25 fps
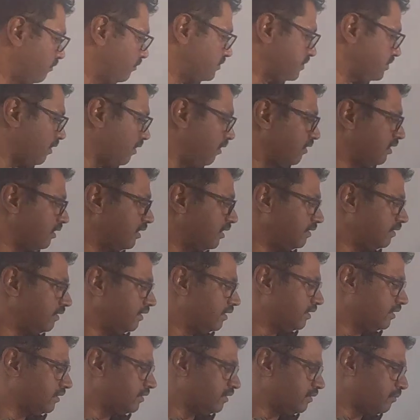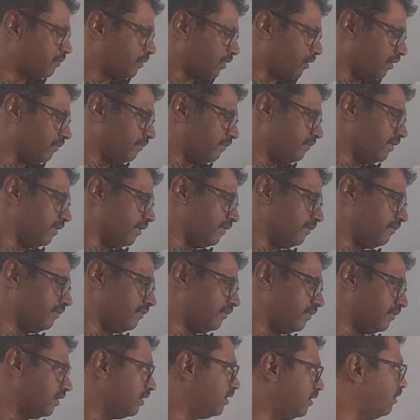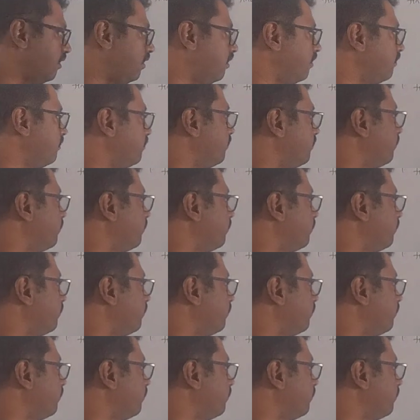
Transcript: solve the problem of